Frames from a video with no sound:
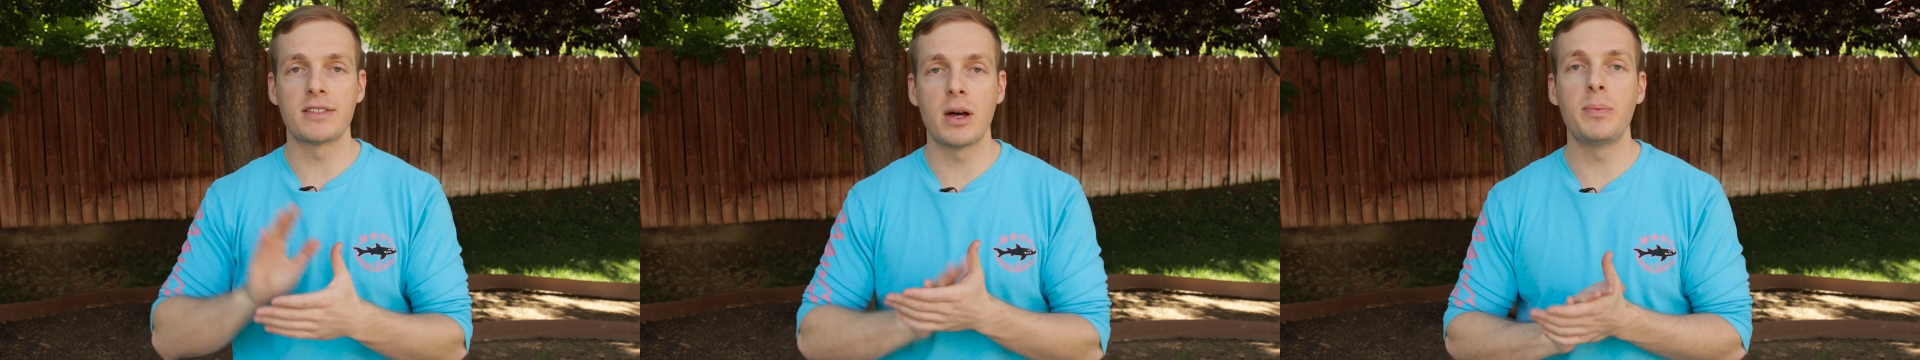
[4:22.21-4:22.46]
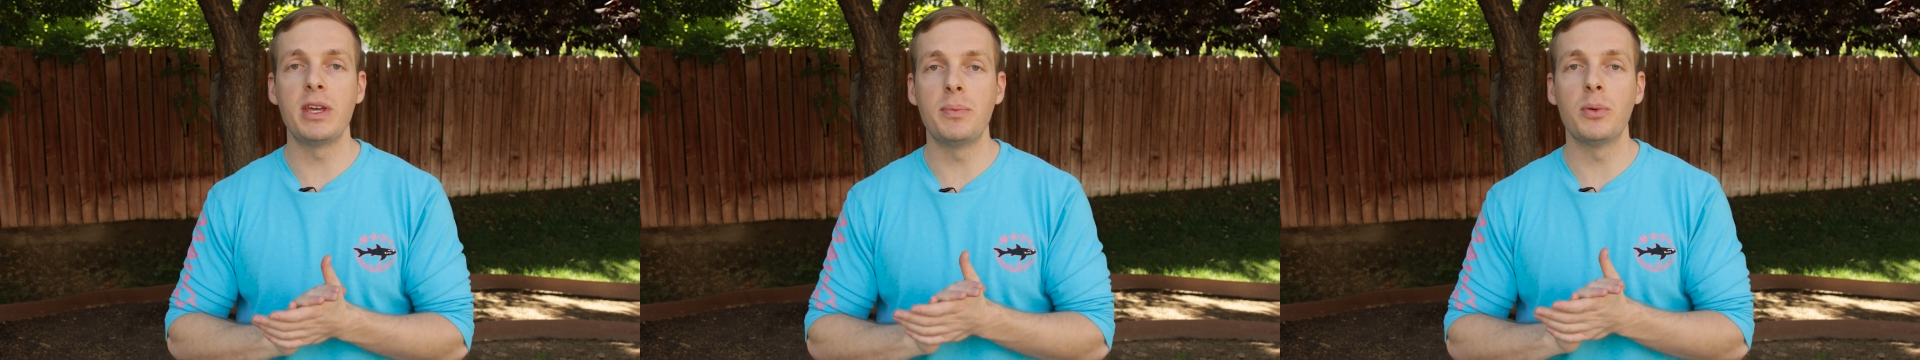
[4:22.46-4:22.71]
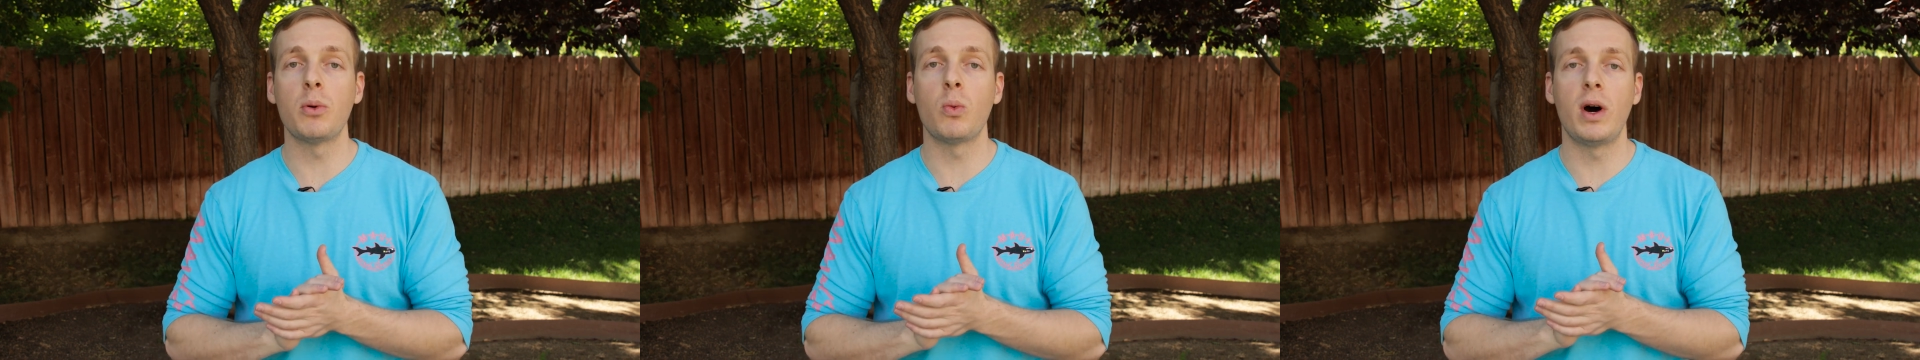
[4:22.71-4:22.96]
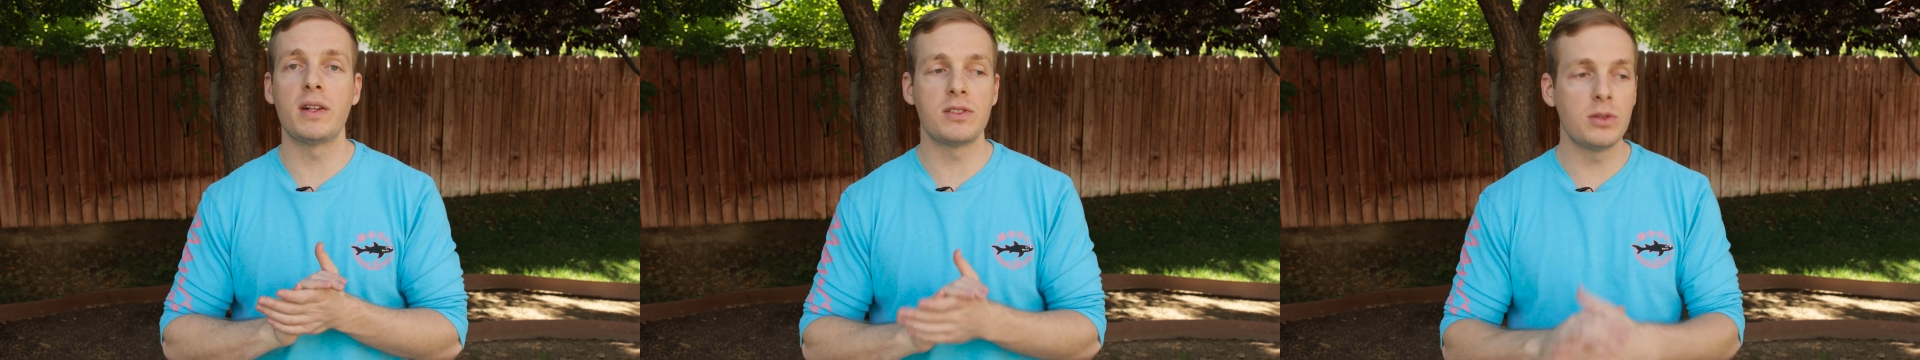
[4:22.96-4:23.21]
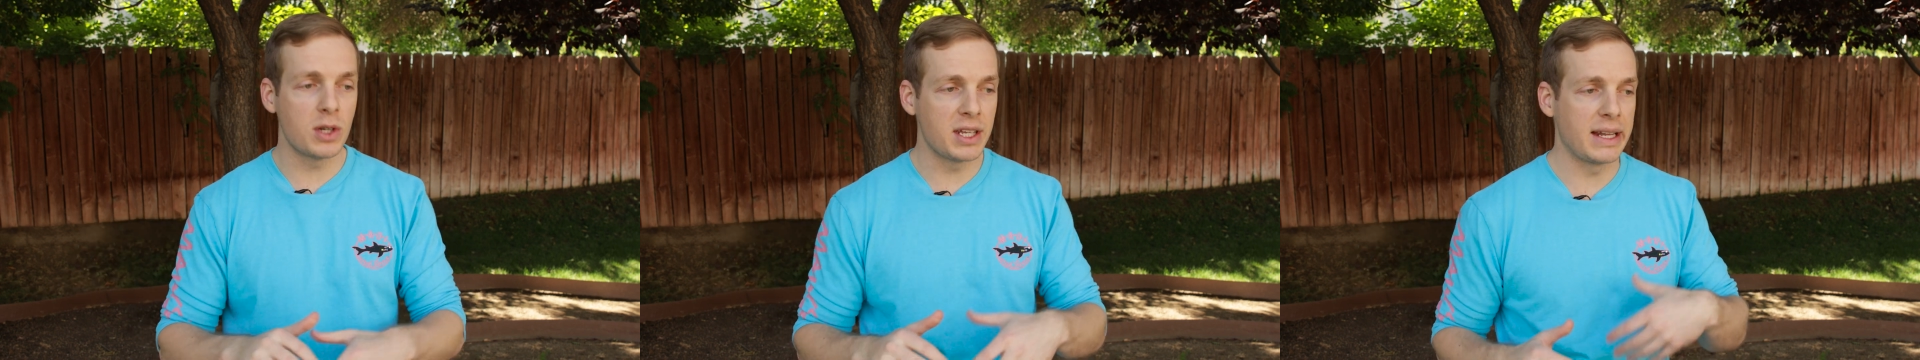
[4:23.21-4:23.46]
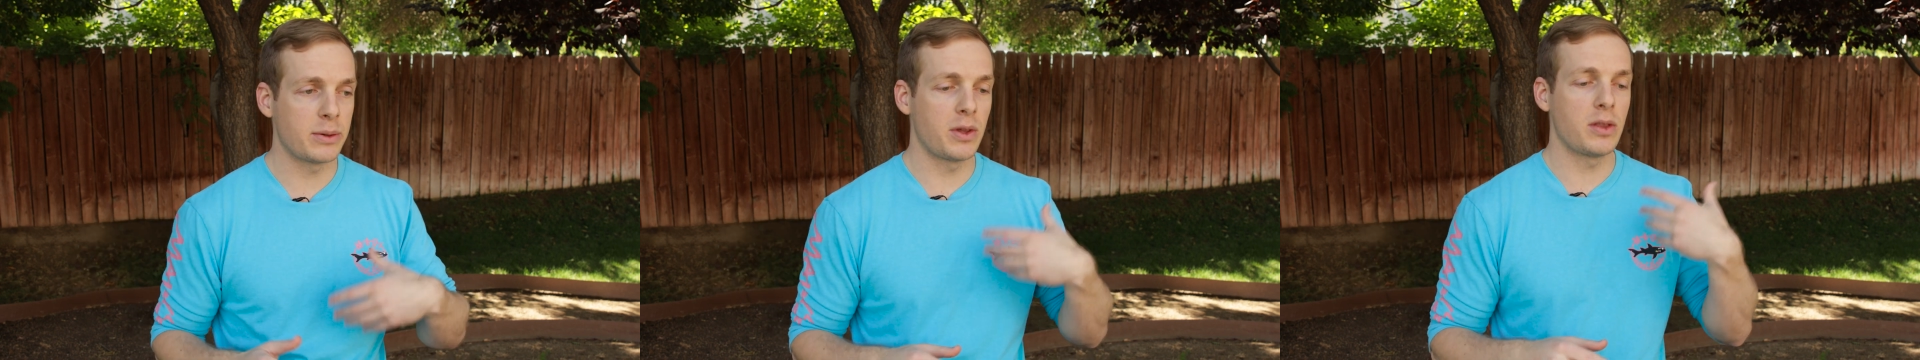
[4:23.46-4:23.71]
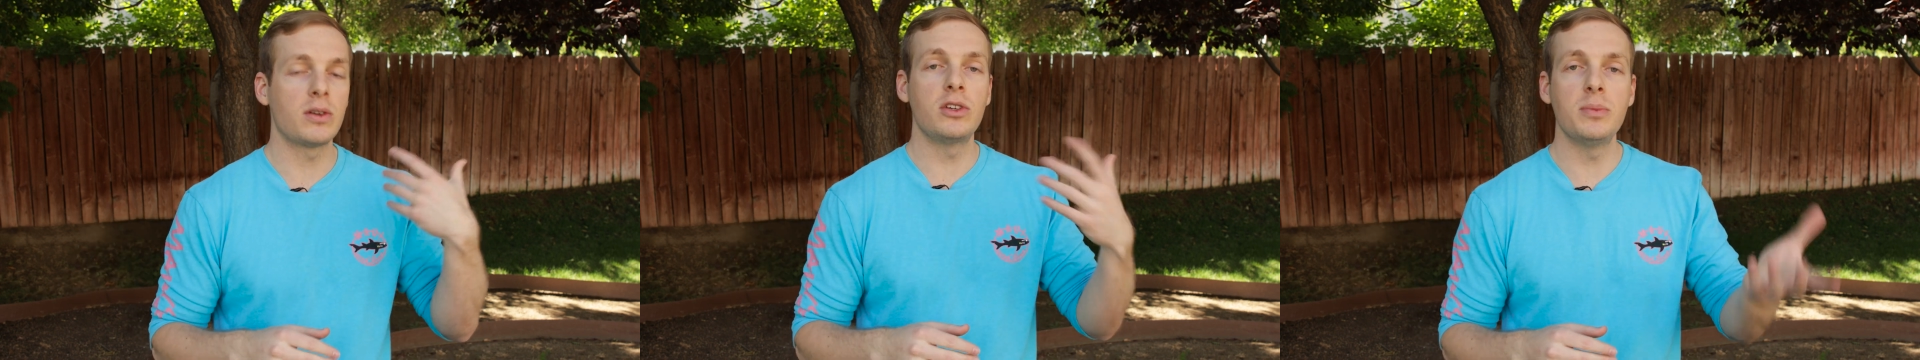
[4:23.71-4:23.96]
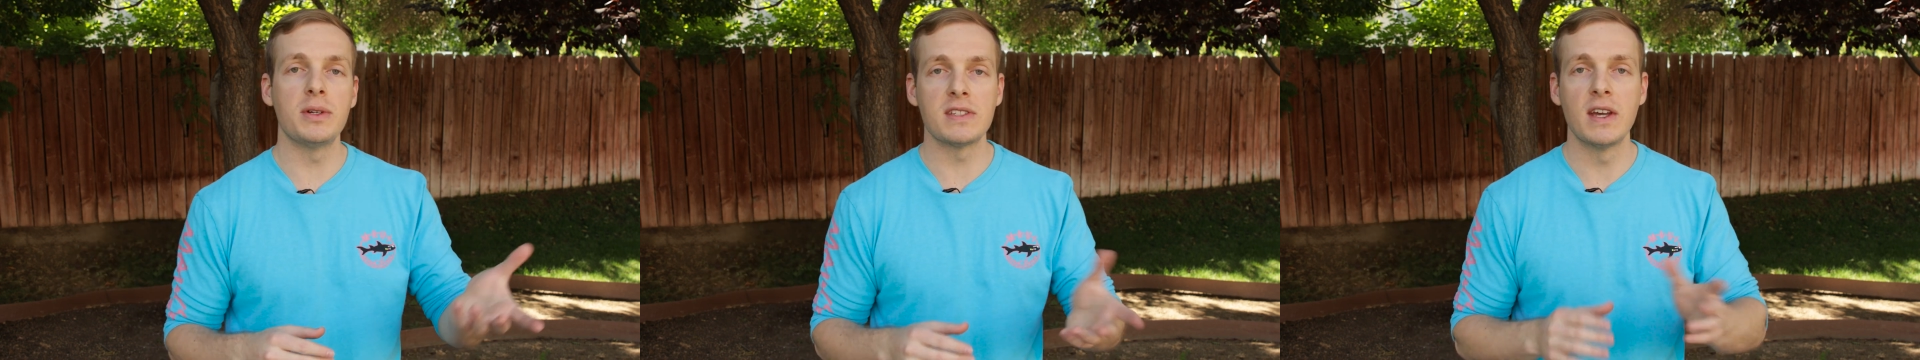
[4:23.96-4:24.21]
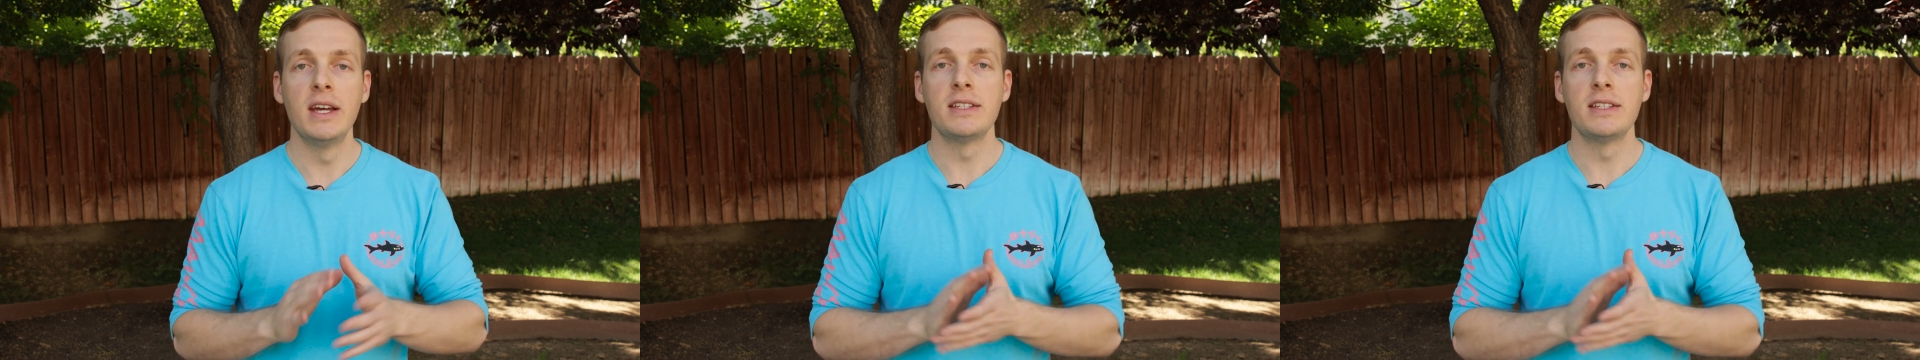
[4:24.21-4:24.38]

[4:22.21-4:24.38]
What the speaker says: Some people want to connect with other humans.